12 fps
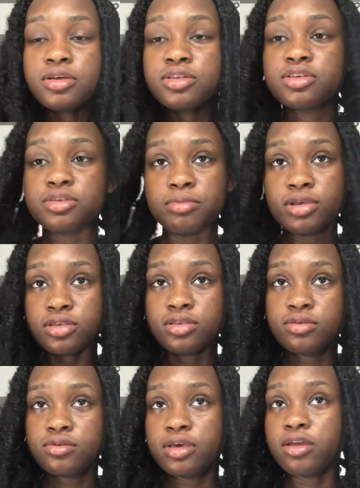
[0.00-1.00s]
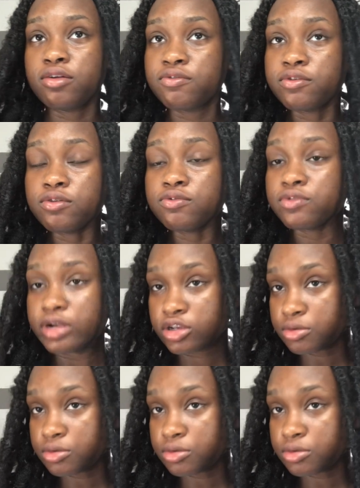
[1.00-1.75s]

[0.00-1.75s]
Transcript: it just makes the hair feel fresh.